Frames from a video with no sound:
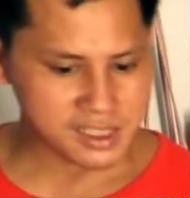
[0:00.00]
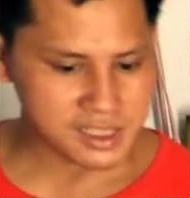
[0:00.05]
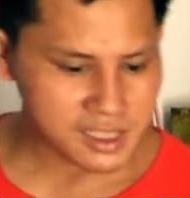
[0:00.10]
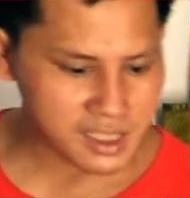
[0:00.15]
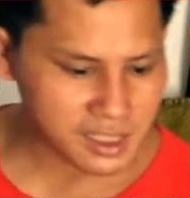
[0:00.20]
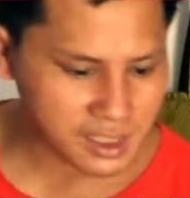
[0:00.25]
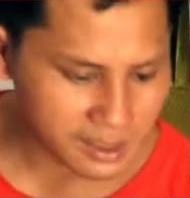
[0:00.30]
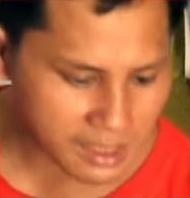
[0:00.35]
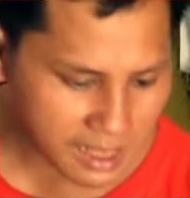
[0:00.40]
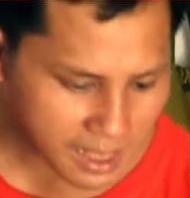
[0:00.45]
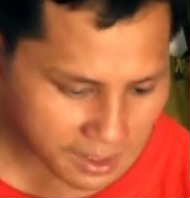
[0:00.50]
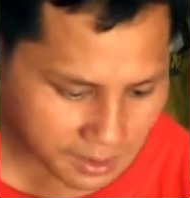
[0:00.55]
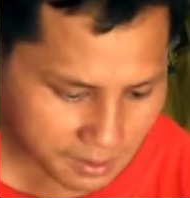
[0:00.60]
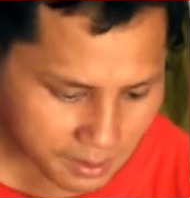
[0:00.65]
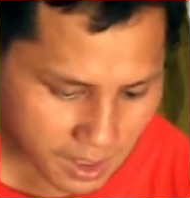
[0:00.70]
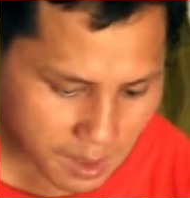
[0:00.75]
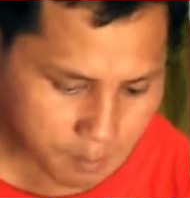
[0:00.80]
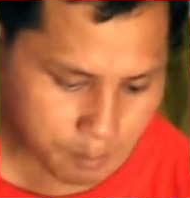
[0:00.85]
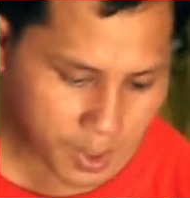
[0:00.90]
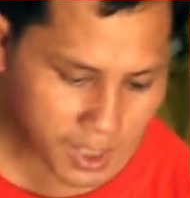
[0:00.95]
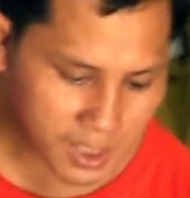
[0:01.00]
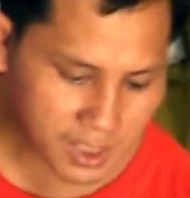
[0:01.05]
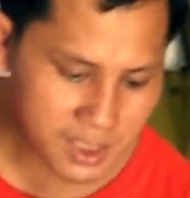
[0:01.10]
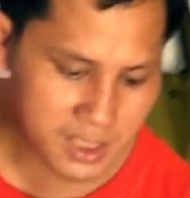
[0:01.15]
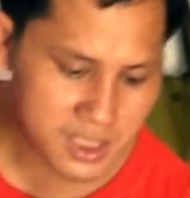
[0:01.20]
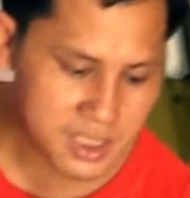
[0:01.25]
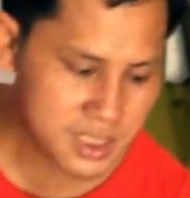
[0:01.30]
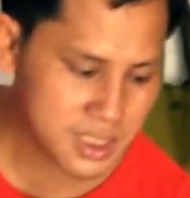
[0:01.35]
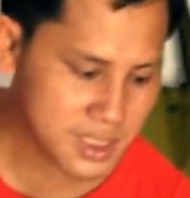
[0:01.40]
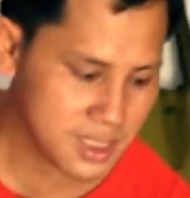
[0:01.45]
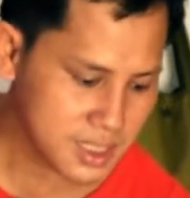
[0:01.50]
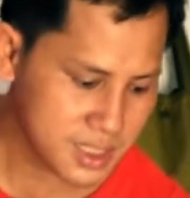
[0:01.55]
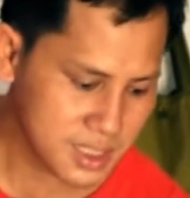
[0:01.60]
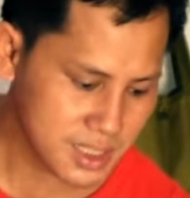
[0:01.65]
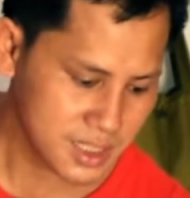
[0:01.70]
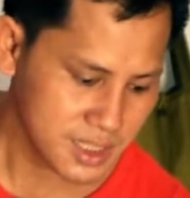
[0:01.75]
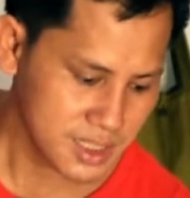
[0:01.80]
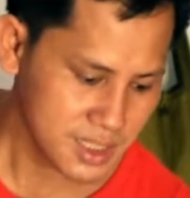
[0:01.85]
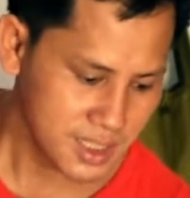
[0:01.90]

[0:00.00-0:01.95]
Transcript: thing like a purse